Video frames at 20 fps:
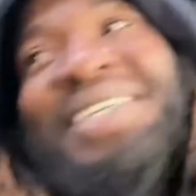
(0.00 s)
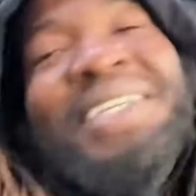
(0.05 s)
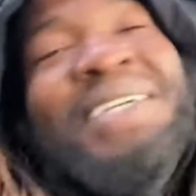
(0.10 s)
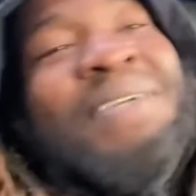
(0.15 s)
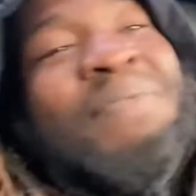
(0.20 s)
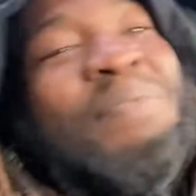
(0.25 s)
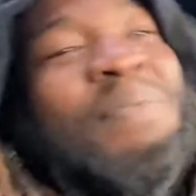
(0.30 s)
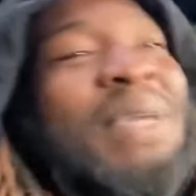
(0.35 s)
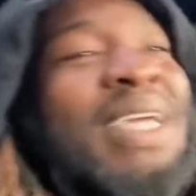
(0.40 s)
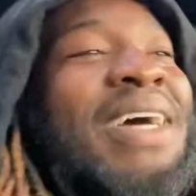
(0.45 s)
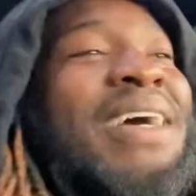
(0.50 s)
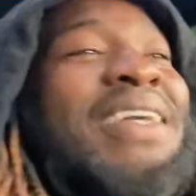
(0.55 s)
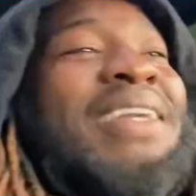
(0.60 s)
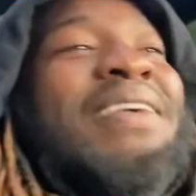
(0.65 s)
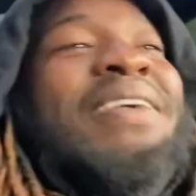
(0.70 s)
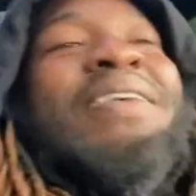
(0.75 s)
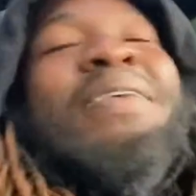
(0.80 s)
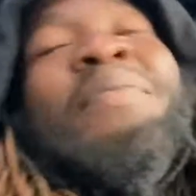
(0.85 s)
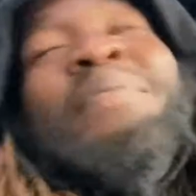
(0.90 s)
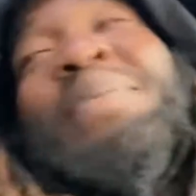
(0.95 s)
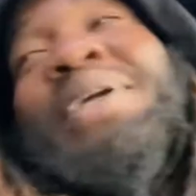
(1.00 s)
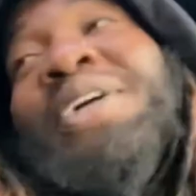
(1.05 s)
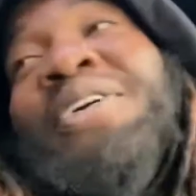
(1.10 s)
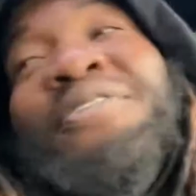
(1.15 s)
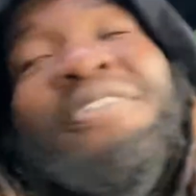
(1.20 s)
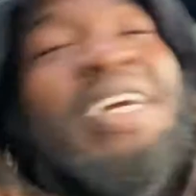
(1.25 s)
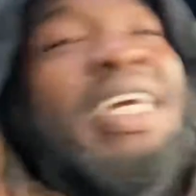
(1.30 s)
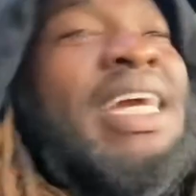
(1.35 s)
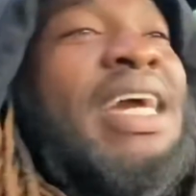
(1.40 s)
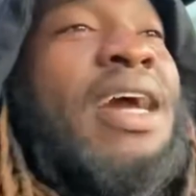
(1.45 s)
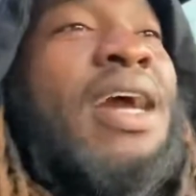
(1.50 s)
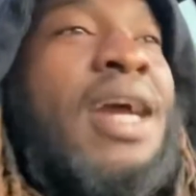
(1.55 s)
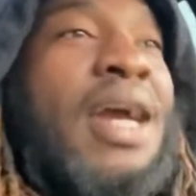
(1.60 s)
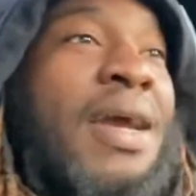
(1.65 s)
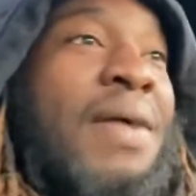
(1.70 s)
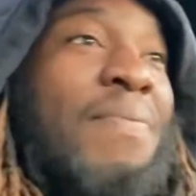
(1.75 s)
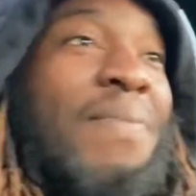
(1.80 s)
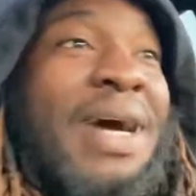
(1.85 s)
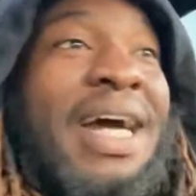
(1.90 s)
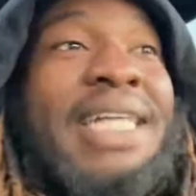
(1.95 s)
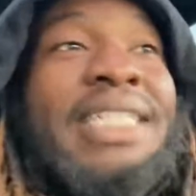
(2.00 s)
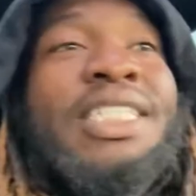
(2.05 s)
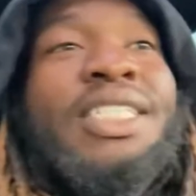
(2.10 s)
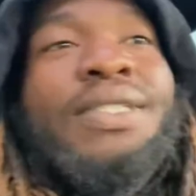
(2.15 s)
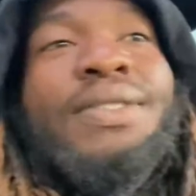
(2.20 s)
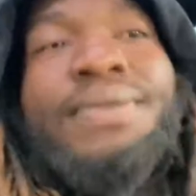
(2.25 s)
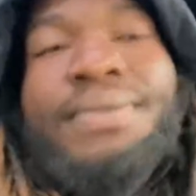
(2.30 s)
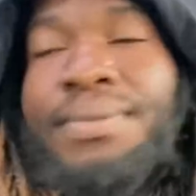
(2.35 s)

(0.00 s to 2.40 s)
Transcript: Me over here. Mind you,